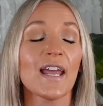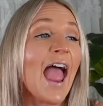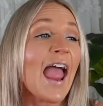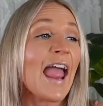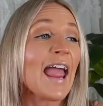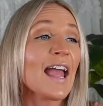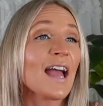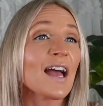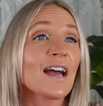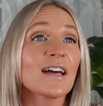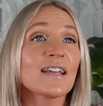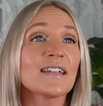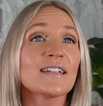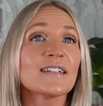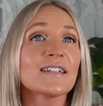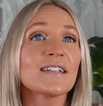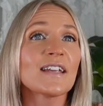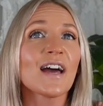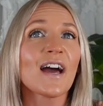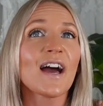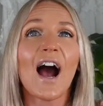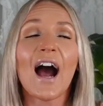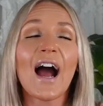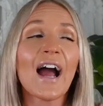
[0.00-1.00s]
And
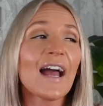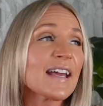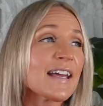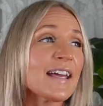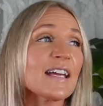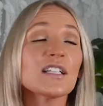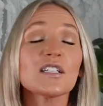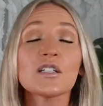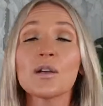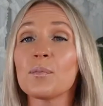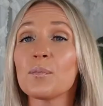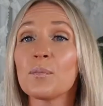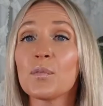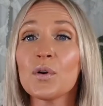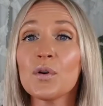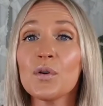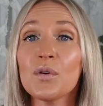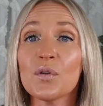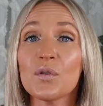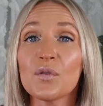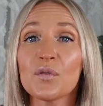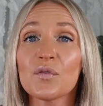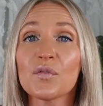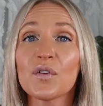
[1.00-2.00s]
I get to
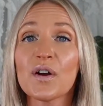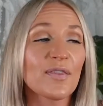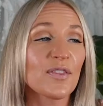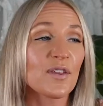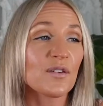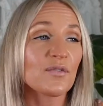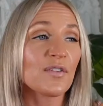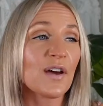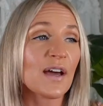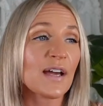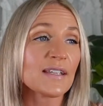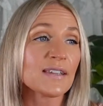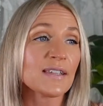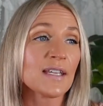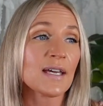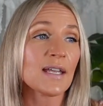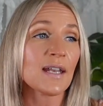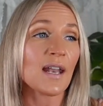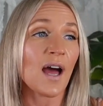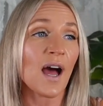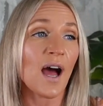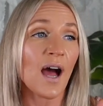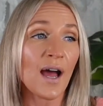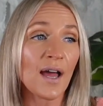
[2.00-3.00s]
move. The fact that
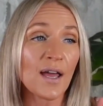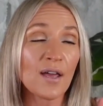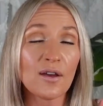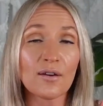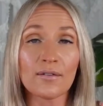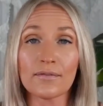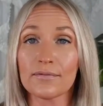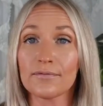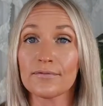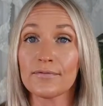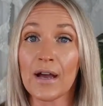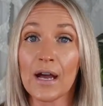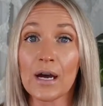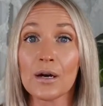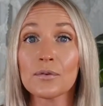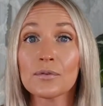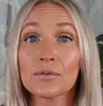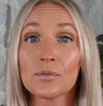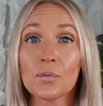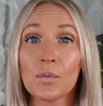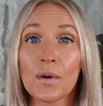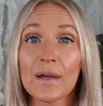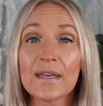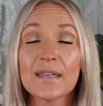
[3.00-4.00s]
I have
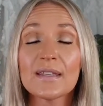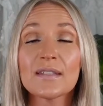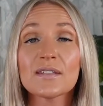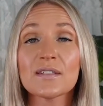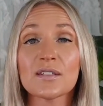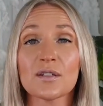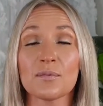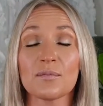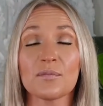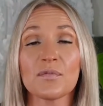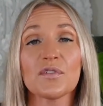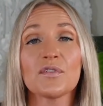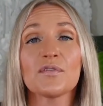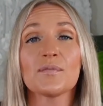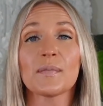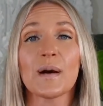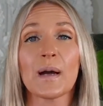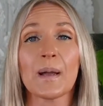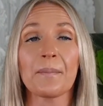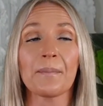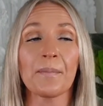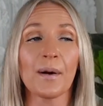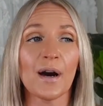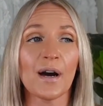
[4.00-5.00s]
found ways to move
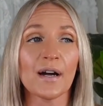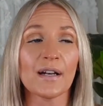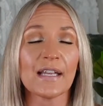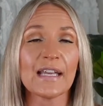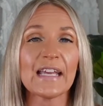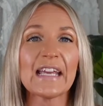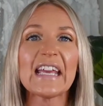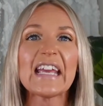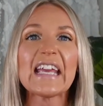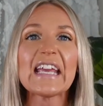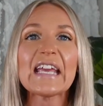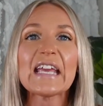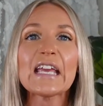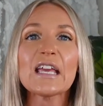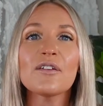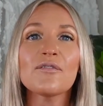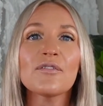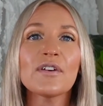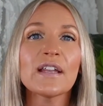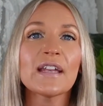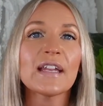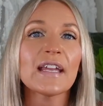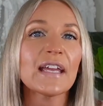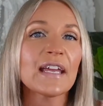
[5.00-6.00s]
my body
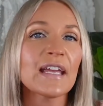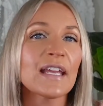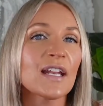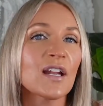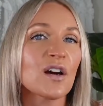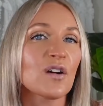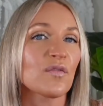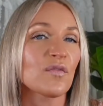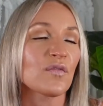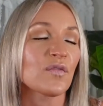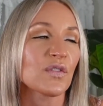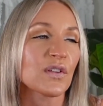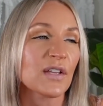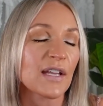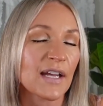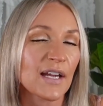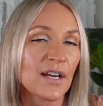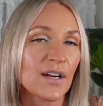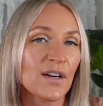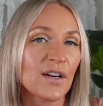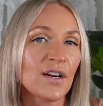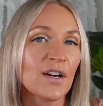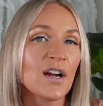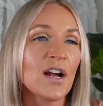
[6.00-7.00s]
even in a
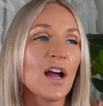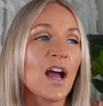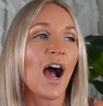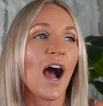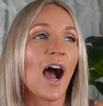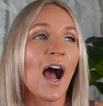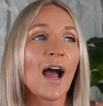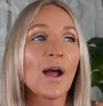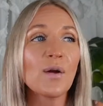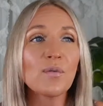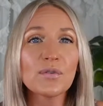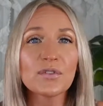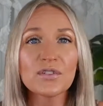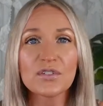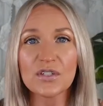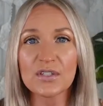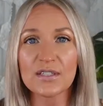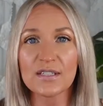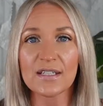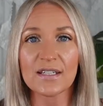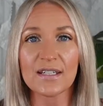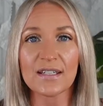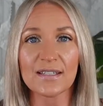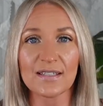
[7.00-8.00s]
flare. I was
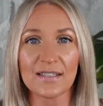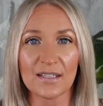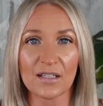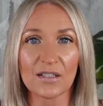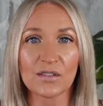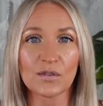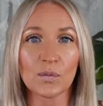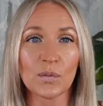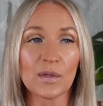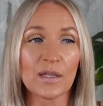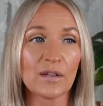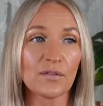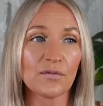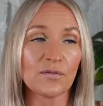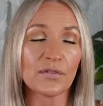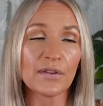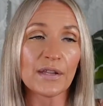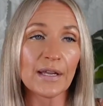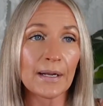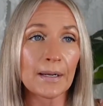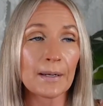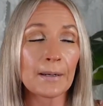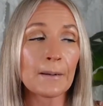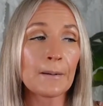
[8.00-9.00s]
just in a 6-week
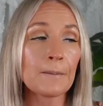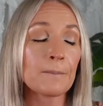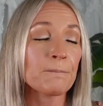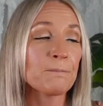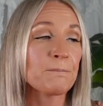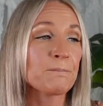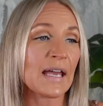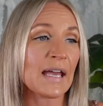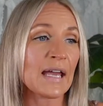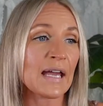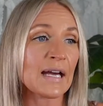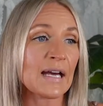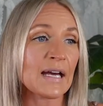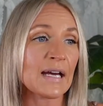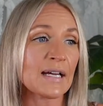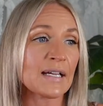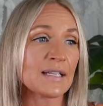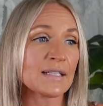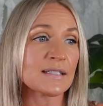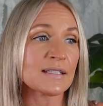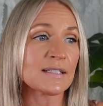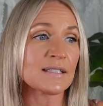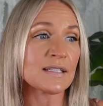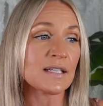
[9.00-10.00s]
flare
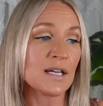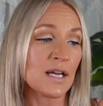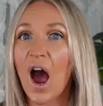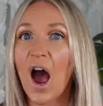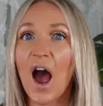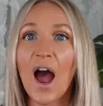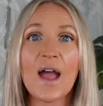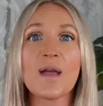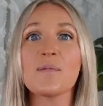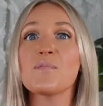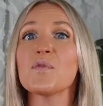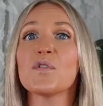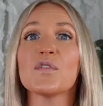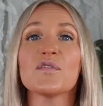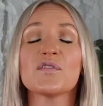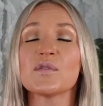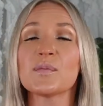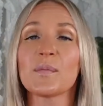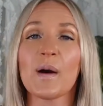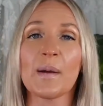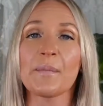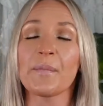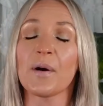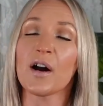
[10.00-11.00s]
and I moved
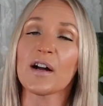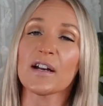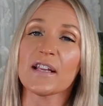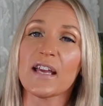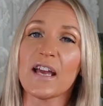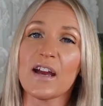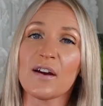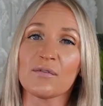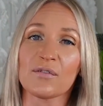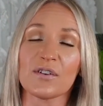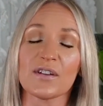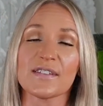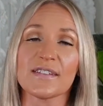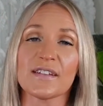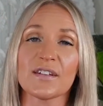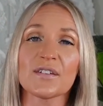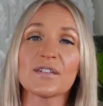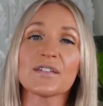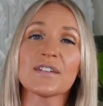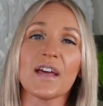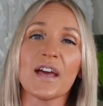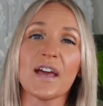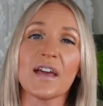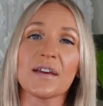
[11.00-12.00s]
my body every
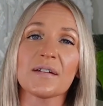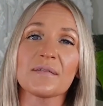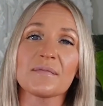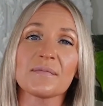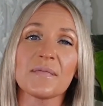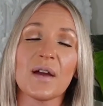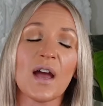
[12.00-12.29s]
single day.